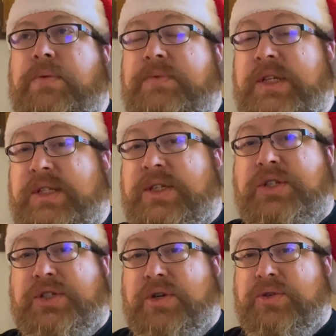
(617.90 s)
This is
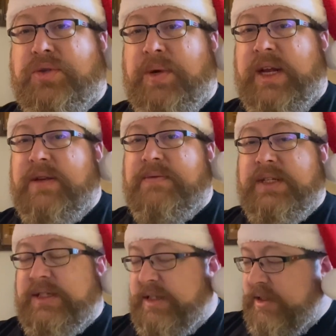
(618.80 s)
so sweet.
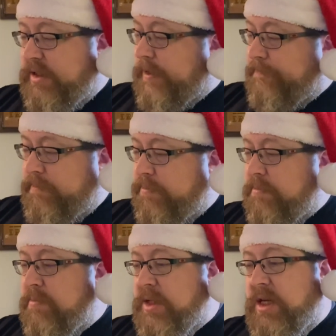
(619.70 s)
This is
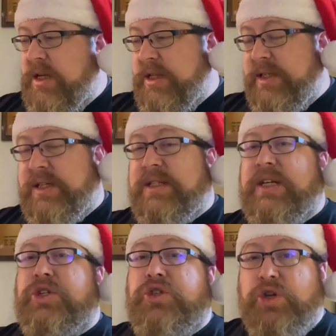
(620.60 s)
a
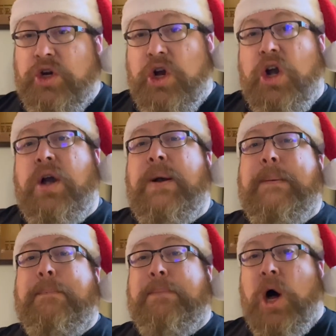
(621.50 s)
sugar
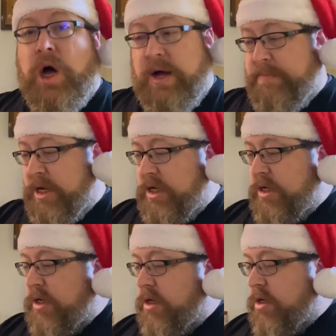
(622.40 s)
bomb.
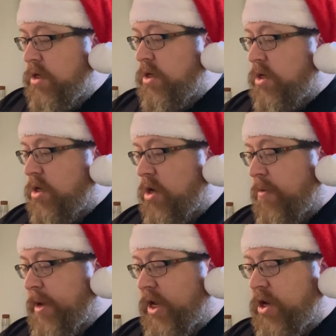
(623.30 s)
Oh
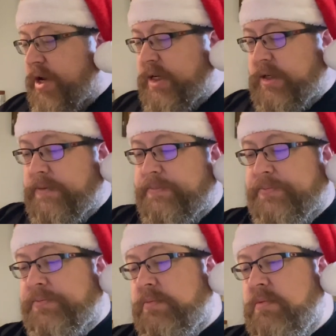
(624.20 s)
my goodness.
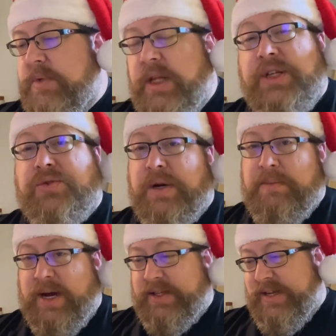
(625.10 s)
Let's read
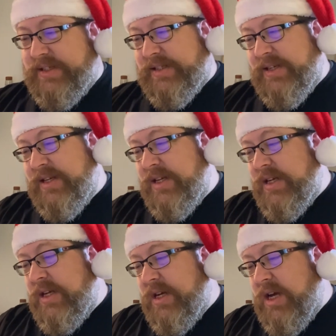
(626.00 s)
about this.
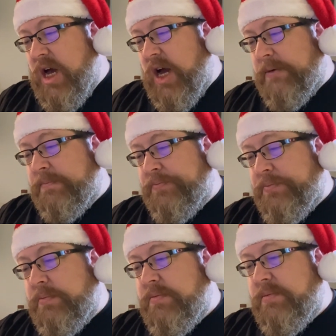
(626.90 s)

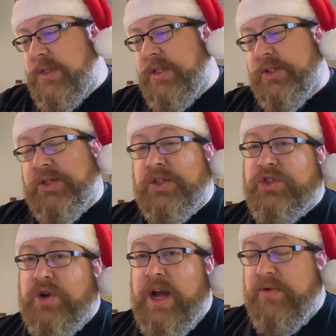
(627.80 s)
This is a
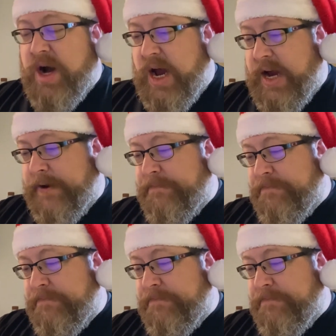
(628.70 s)
straight rye.